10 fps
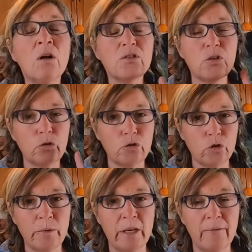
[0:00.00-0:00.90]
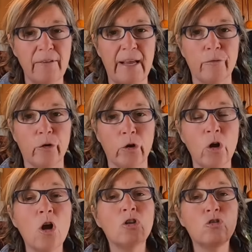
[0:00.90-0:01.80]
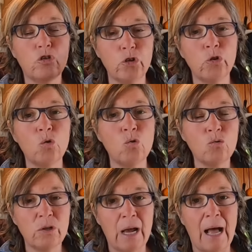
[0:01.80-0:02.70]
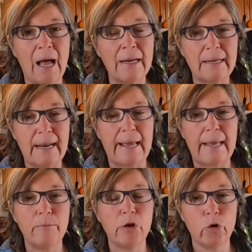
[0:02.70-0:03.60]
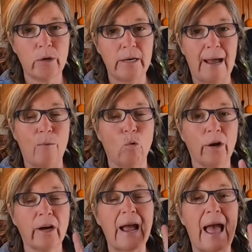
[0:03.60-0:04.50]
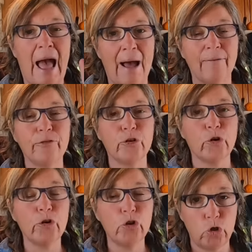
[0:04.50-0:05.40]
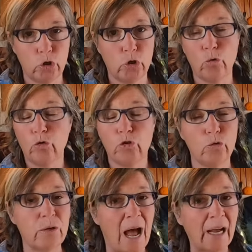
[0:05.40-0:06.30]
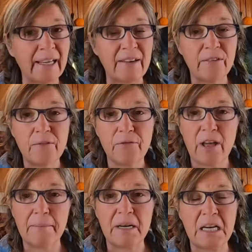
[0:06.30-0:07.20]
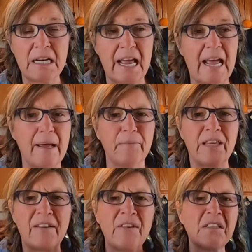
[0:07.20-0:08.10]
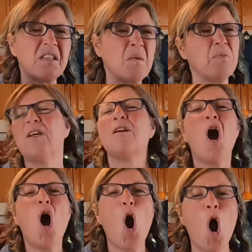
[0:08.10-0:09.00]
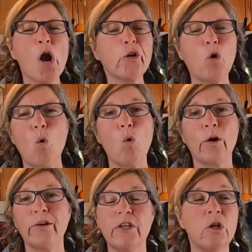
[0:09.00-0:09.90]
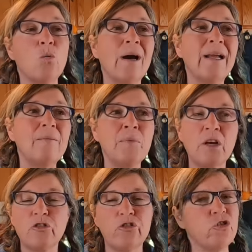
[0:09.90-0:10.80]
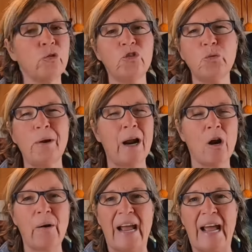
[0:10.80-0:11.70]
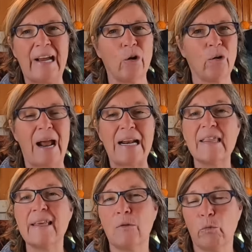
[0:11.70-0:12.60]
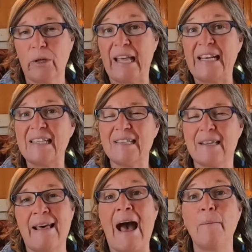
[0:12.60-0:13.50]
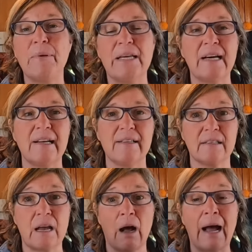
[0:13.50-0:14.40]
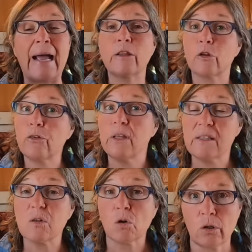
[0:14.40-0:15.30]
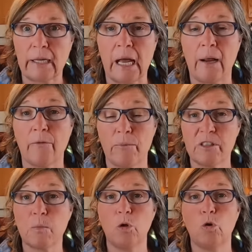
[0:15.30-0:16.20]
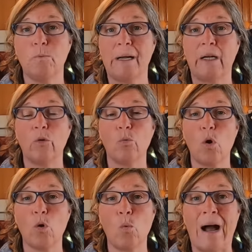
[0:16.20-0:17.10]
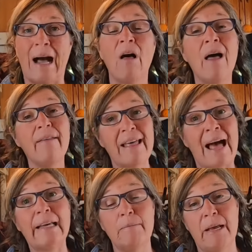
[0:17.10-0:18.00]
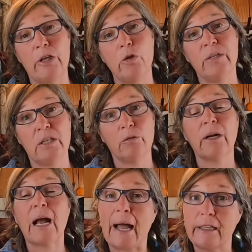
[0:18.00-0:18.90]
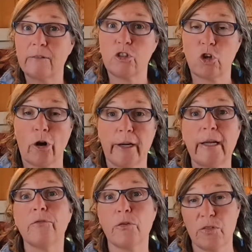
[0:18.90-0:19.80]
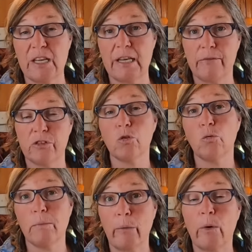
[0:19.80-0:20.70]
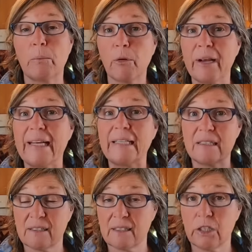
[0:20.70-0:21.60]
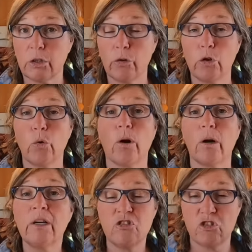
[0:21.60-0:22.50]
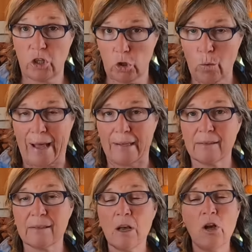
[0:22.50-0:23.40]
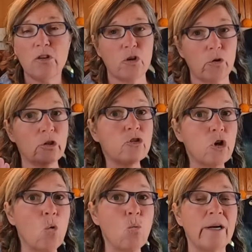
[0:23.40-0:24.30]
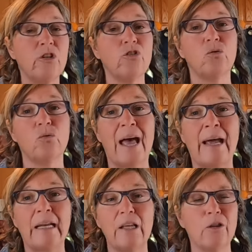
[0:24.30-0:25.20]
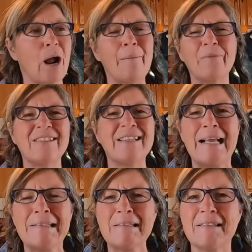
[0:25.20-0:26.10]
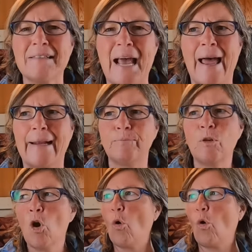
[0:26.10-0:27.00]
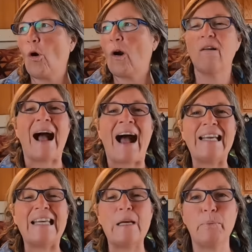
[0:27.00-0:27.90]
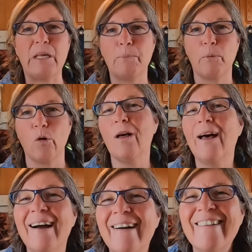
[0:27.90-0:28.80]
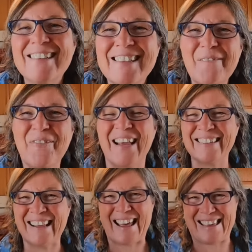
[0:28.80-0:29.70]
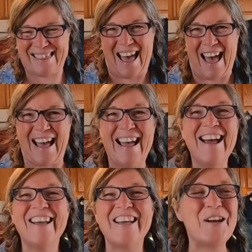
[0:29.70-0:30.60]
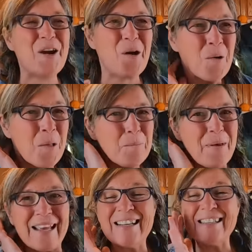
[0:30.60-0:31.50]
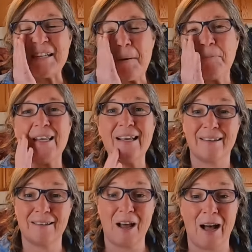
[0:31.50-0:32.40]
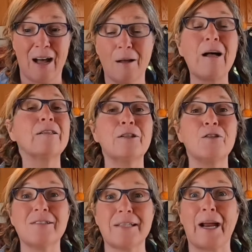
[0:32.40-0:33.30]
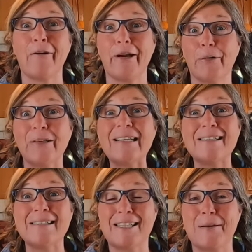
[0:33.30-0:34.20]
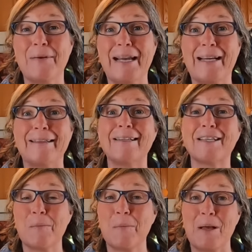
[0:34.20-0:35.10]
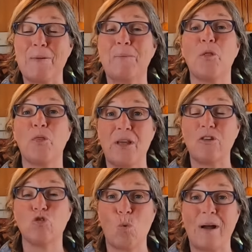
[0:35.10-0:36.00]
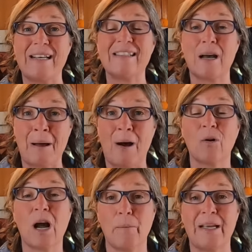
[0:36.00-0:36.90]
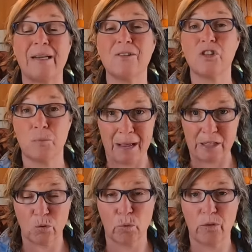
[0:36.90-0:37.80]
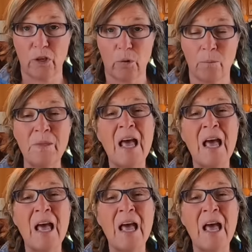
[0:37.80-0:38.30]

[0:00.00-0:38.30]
So do me a favor, do not name your network after you. Do not give it a feminine name. Give it something hardcore. You don't want to, don't do NRA or anything related to that, because I learned this early on from someone who'd been on the road a while. That can make you a different kind of a target for thieves who might want to break in and steal your GUNs. So you don't want to do that either. Satan's Den, or I Eat People, or something like that. You know, make it something a little scarier, at least intimidating. That's going to make people think twice about coming to mess with you.